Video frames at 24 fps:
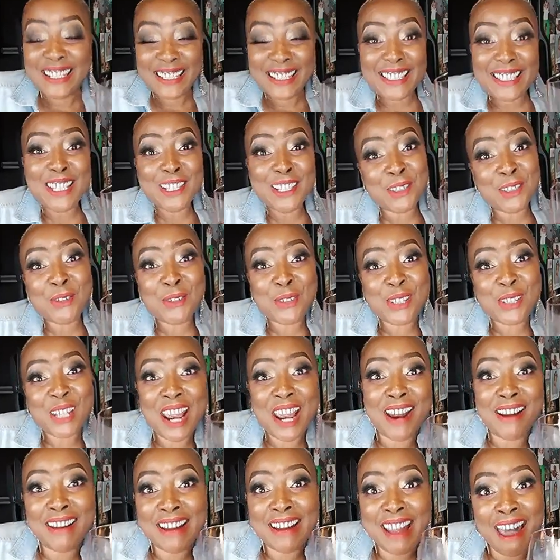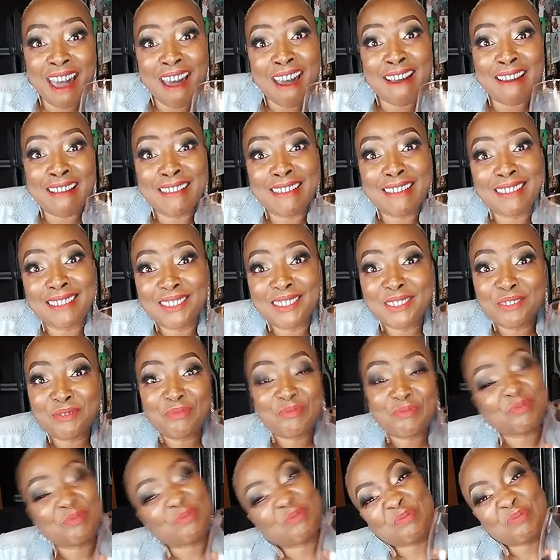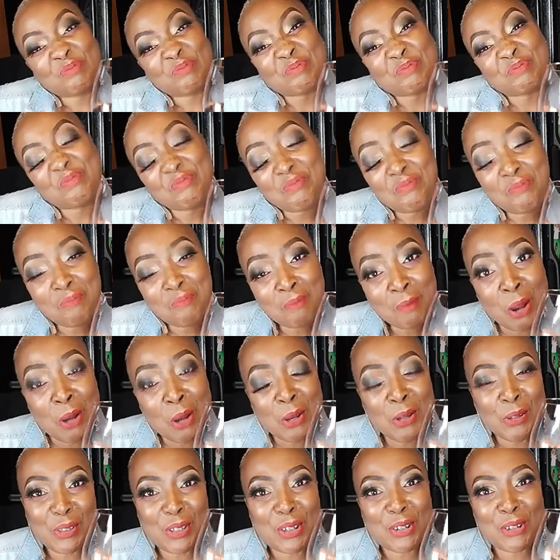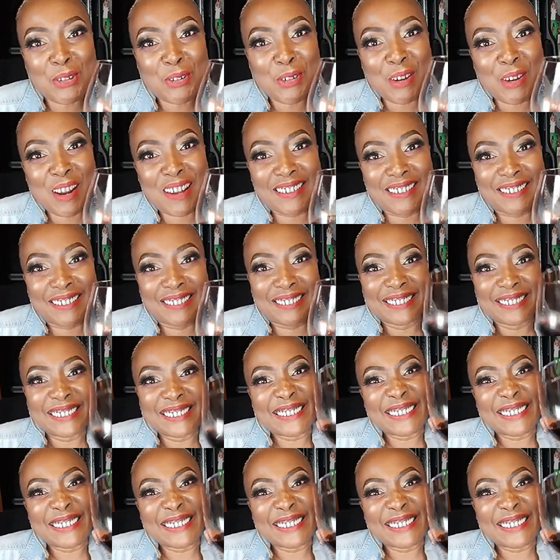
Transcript: Did you share yet? Are you still drinking?